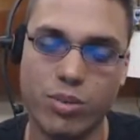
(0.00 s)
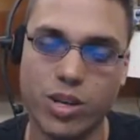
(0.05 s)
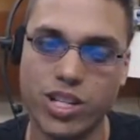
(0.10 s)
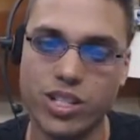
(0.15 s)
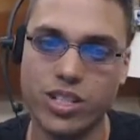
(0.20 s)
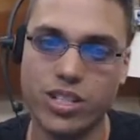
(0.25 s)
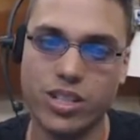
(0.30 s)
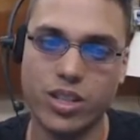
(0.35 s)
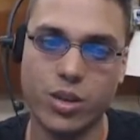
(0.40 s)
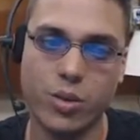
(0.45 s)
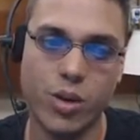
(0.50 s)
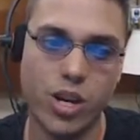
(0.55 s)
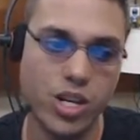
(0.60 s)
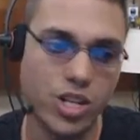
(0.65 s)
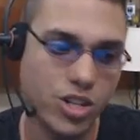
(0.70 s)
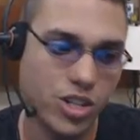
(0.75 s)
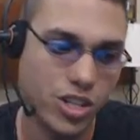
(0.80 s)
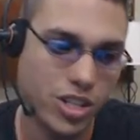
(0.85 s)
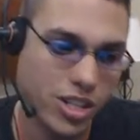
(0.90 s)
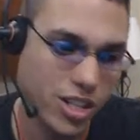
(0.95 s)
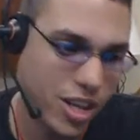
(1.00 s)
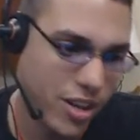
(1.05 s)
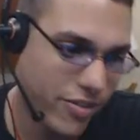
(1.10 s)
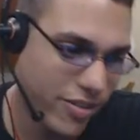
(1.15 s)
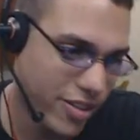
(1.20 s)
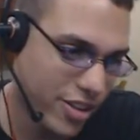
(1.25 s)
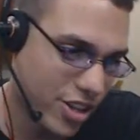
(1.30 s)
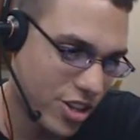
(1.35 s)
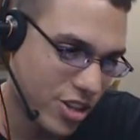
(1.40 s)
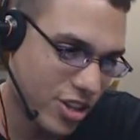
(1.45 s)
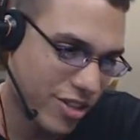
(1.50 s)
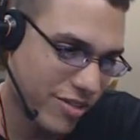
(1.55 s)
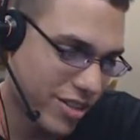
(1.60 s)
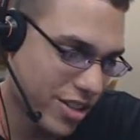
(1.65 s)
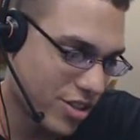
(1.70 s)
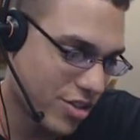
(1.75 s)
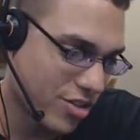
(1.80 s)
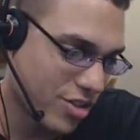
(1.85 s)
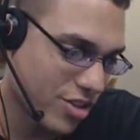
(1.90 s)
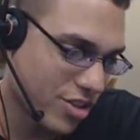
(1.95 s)
Brings into question the definition
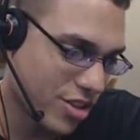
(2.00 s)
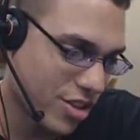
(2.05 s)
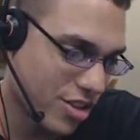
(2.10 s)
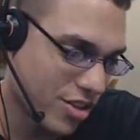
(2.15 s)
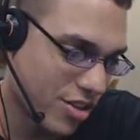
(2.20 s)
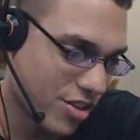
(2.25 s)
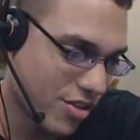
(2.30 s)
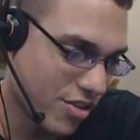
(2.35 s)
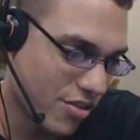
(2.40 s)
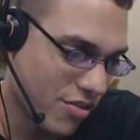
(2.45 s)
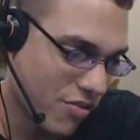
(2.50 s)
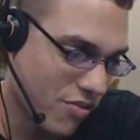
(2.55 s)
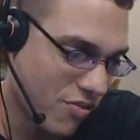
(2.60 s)
of interesting.